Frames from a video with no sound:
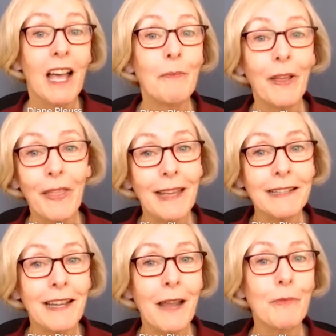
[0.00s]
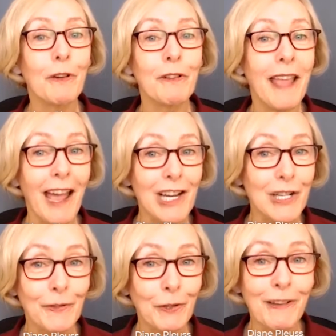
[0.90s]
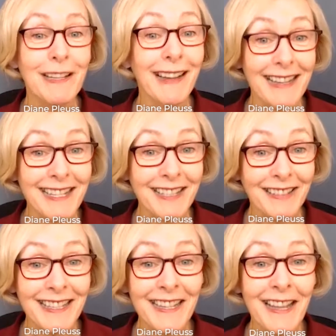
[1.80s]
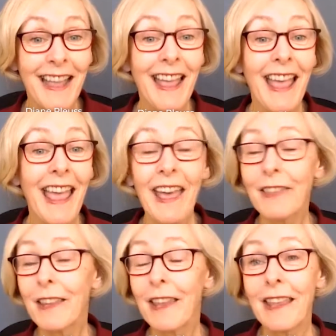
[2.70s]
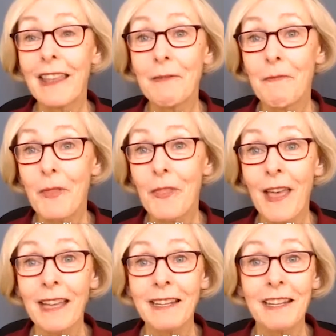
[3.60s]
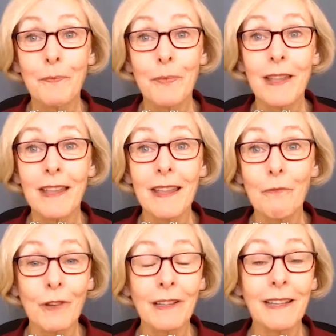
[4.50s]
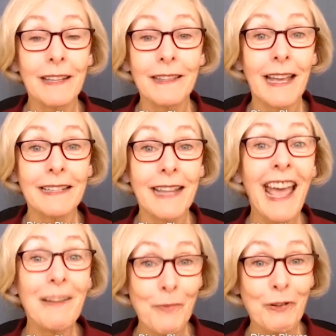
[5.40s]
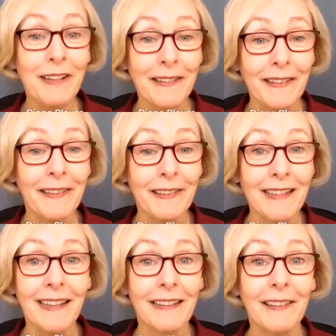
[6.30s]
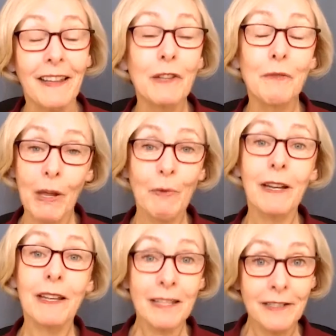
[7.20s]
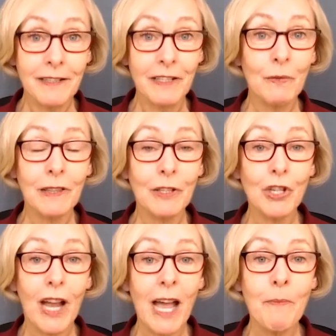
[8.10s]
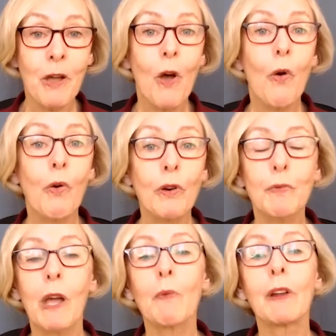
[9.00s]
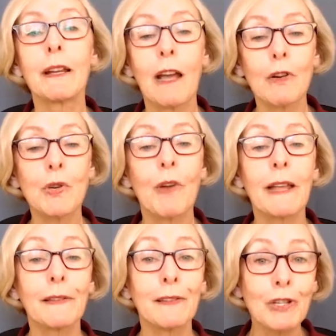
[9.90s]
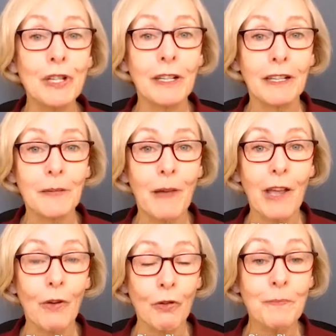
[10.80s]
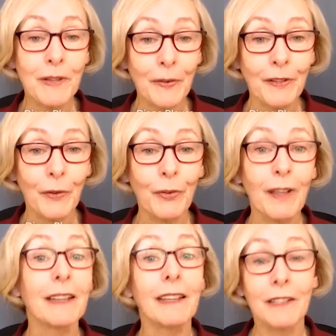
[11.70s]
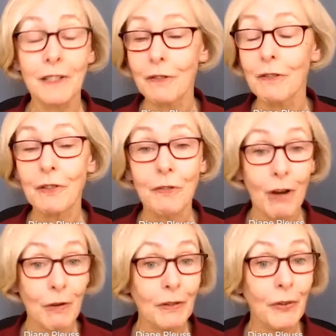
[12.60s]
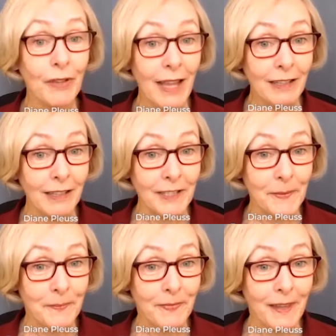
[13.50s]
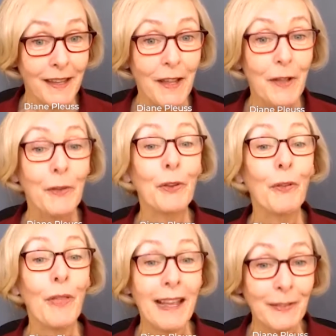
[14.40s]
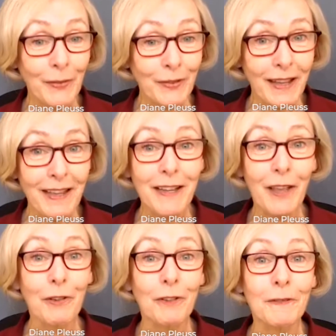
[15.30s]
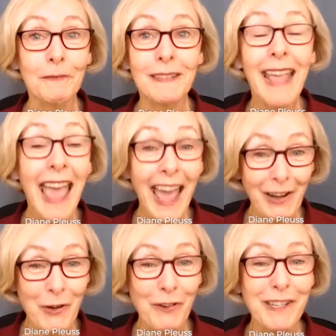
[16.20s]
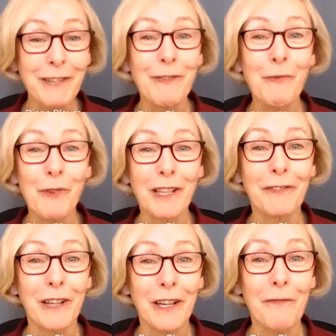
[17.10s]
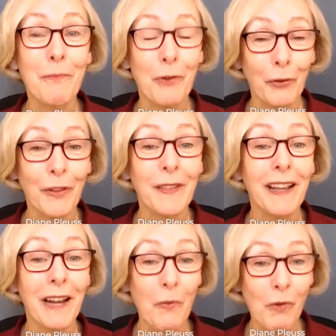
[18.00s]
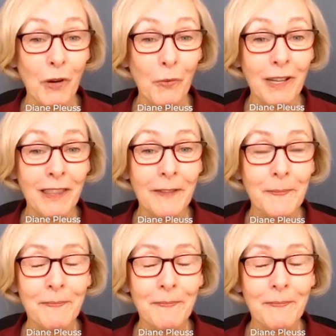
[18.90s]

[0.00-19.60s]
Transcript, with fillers: And by that time, they're cash flowing nicely and they then can be really in that catbird seat and say, do I want to continue with the job or do I want to now transition into my own business and continue to grow and scale it? So that's another category, if you will, of, of person that I work with.